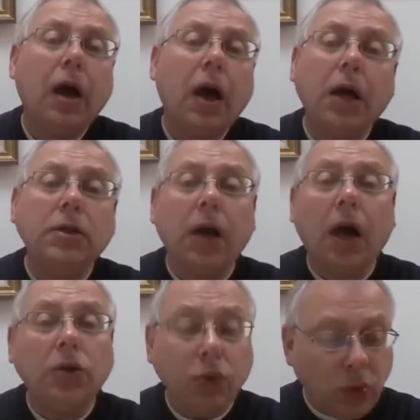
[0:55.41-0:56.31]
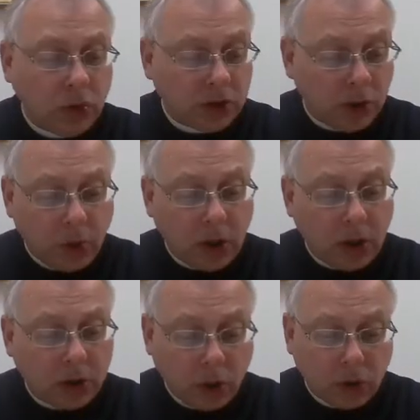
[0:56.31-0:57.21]
And I use the
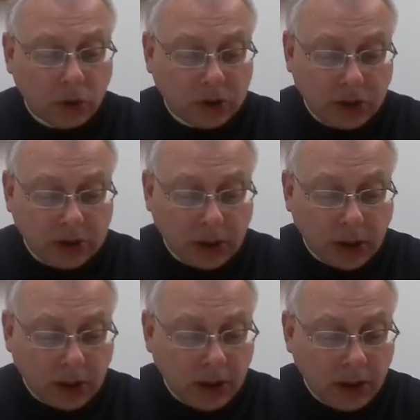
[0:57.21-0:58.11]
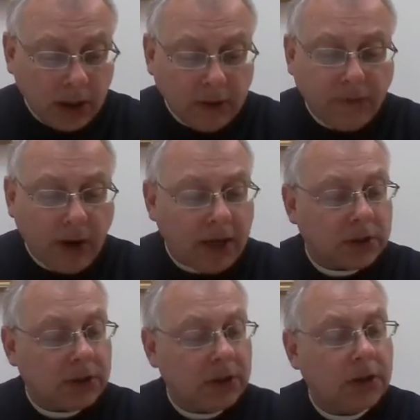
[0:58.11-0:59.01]
word consider
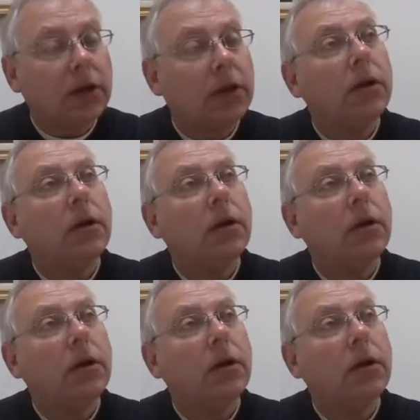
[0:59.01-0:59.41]
advisedly,